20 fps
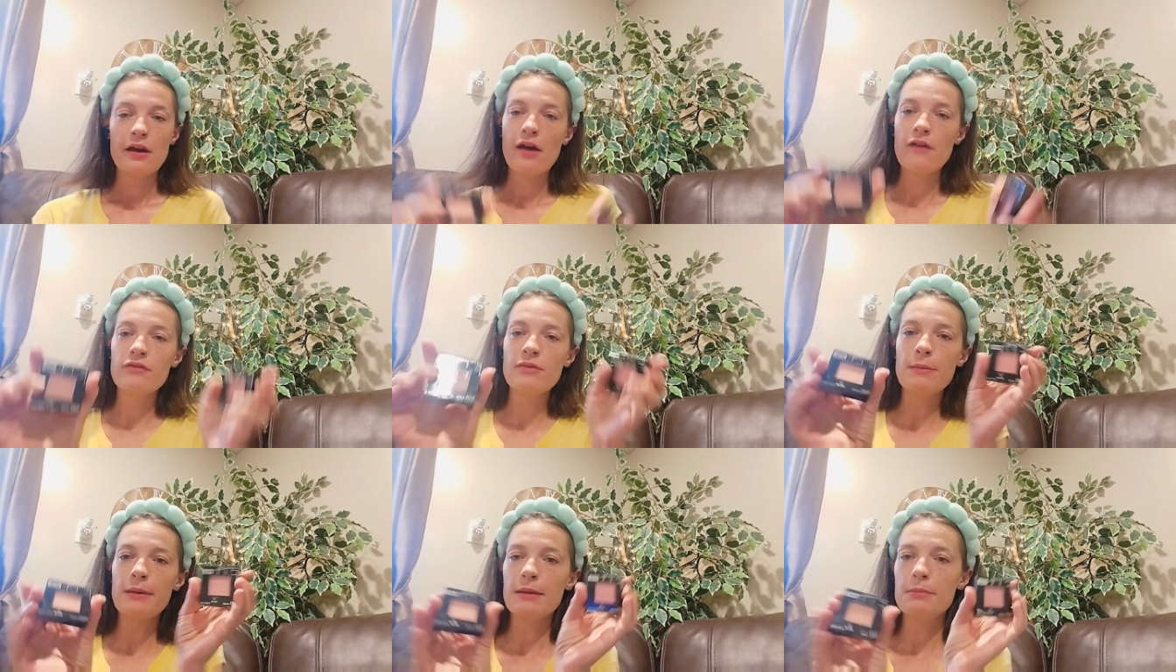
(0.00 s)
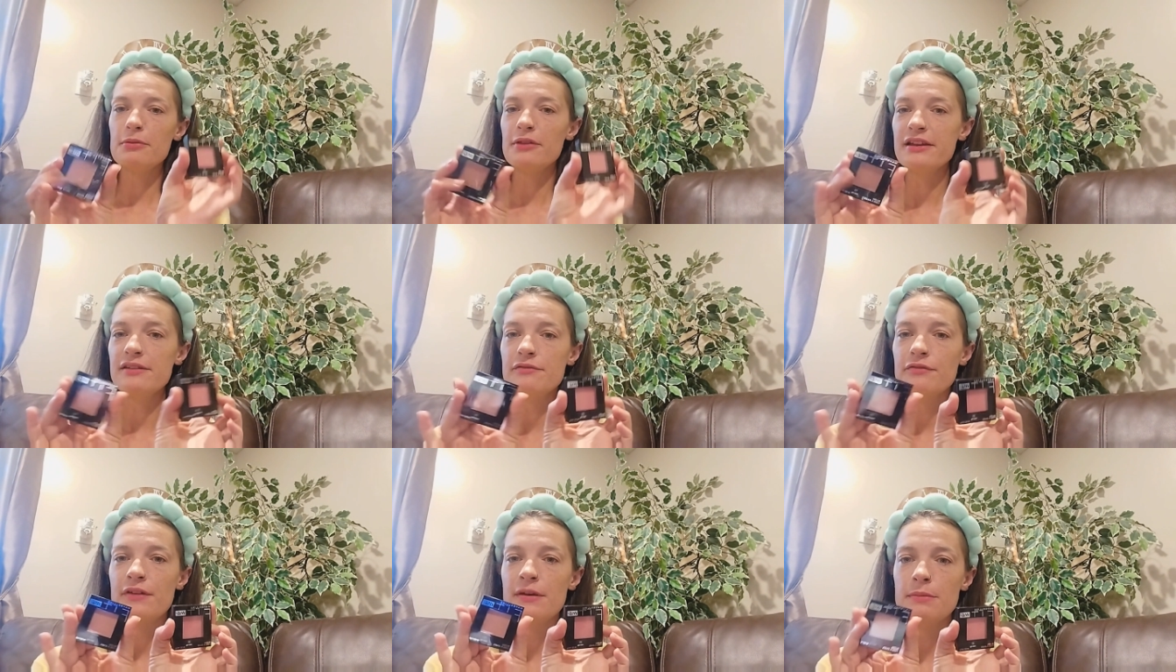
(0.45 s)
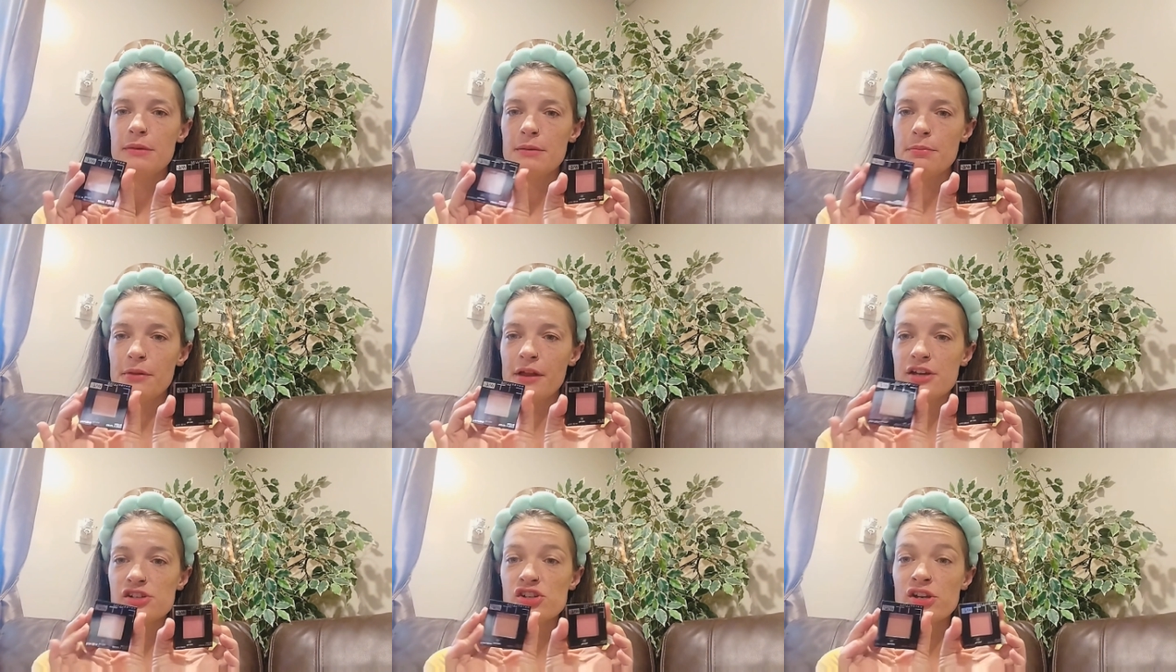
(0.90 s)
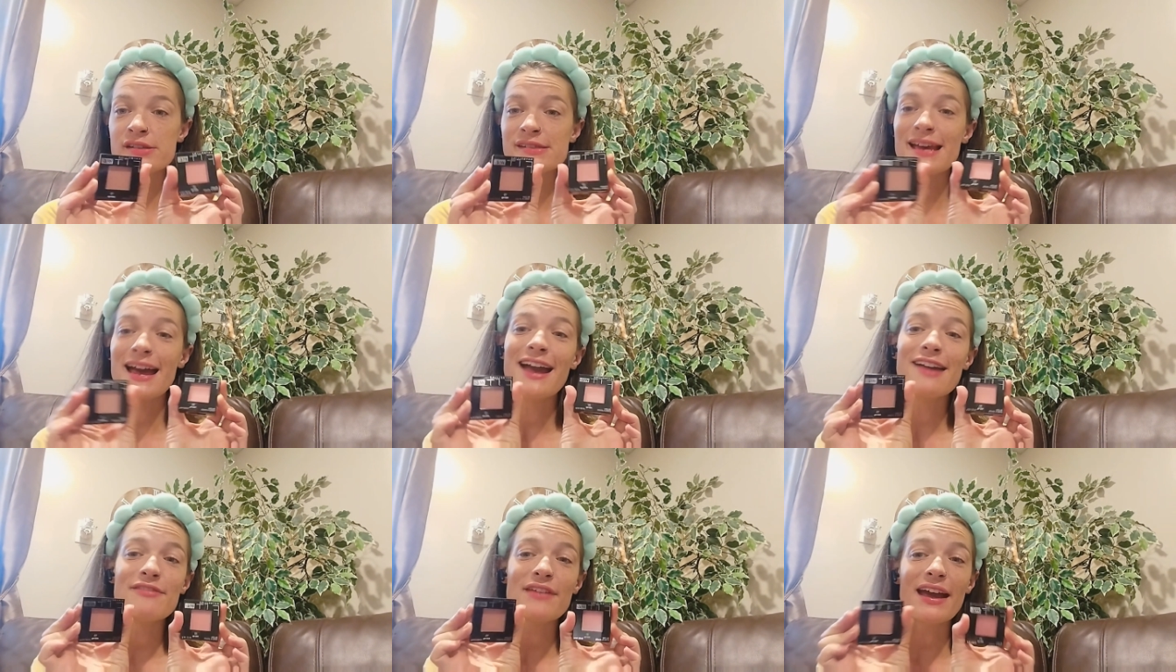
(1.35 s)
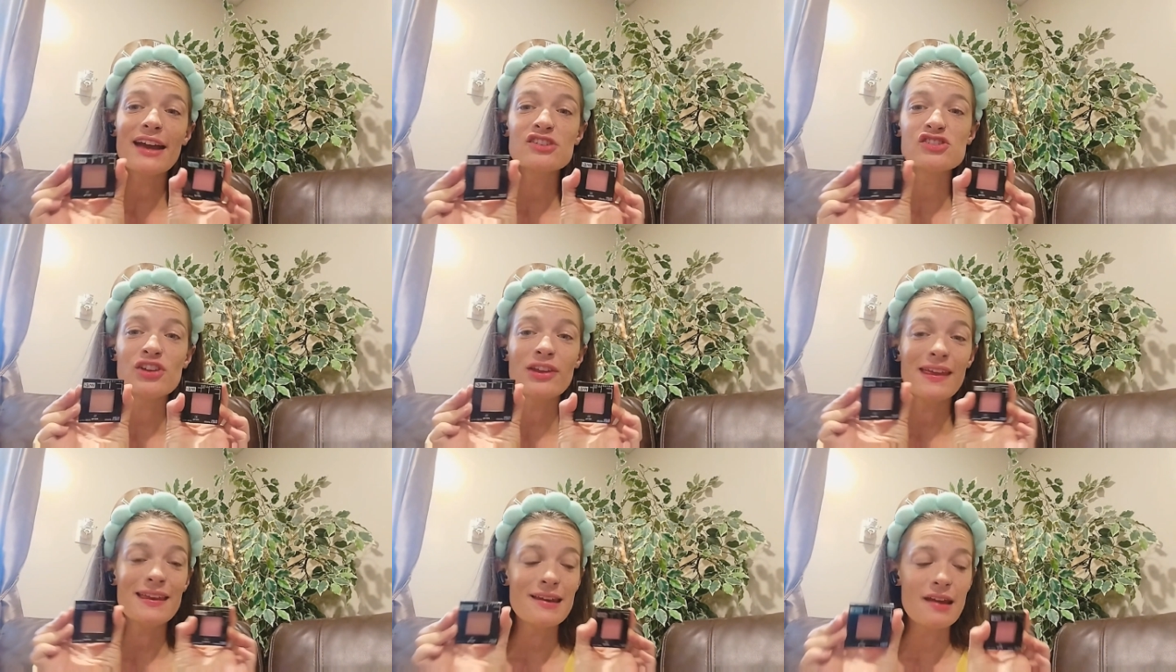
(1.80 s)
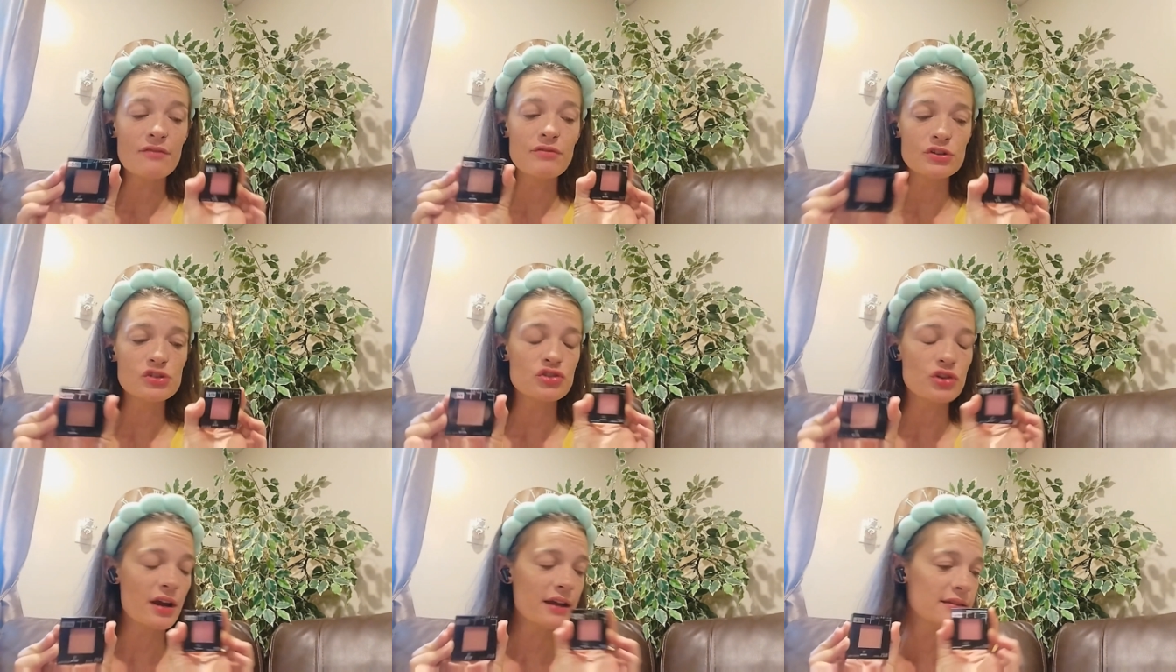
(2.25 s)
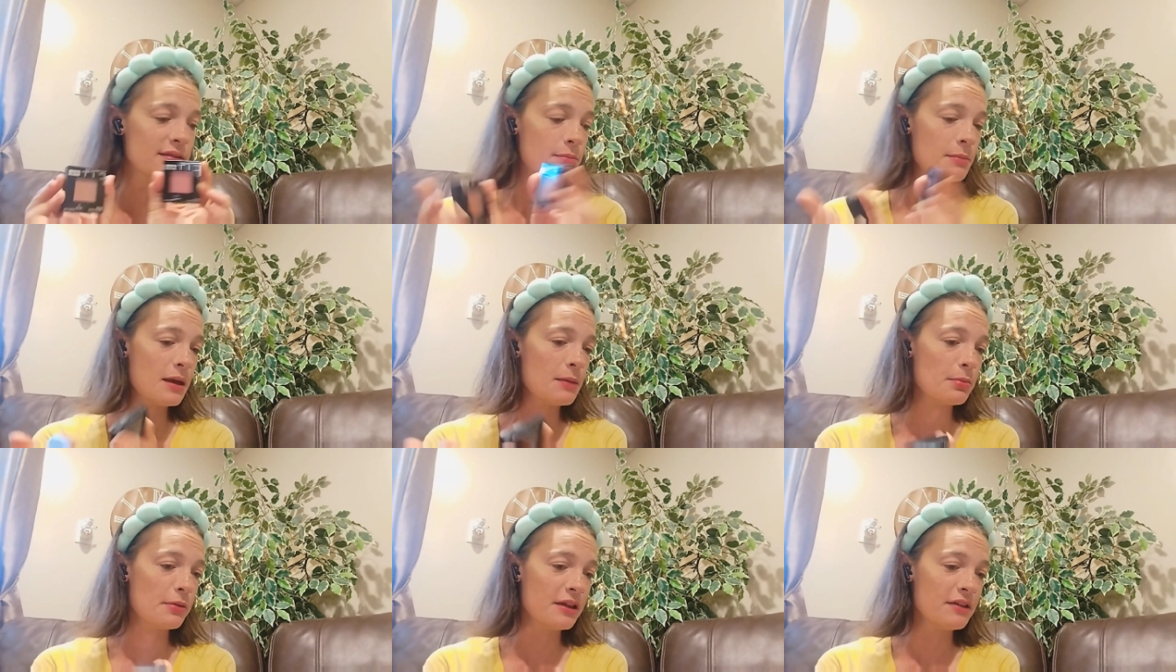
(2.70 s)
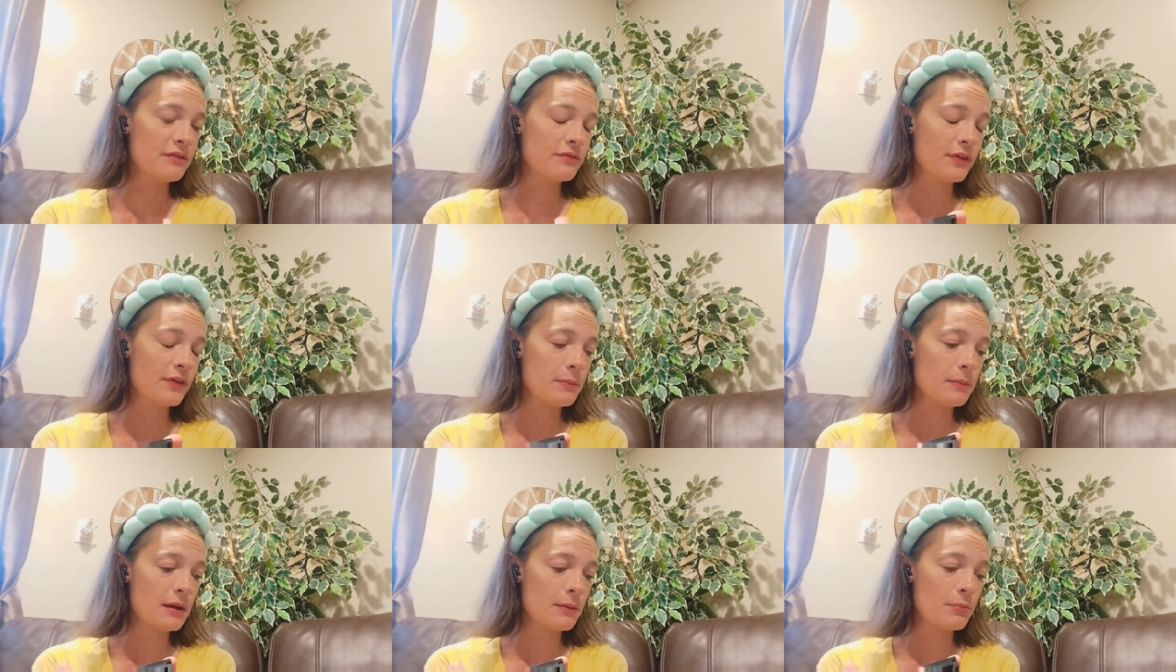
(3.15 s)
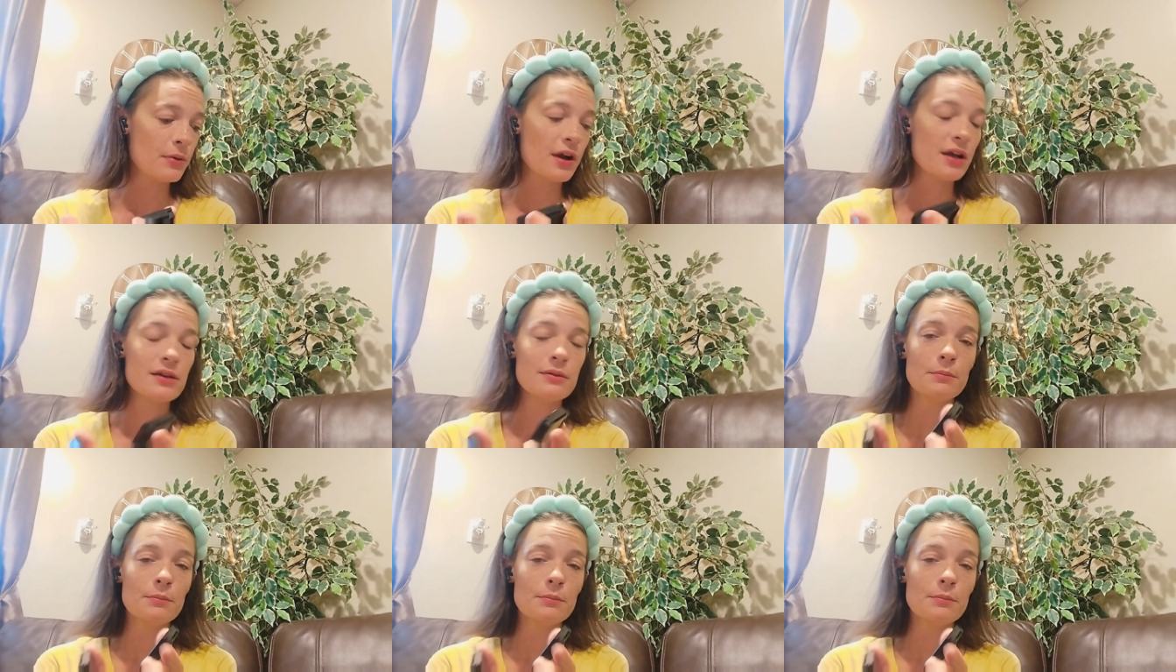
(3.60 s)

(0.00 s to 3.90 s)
of the Maybelline Fit Me blushes. I've actually never tried the Maybelline Fit Me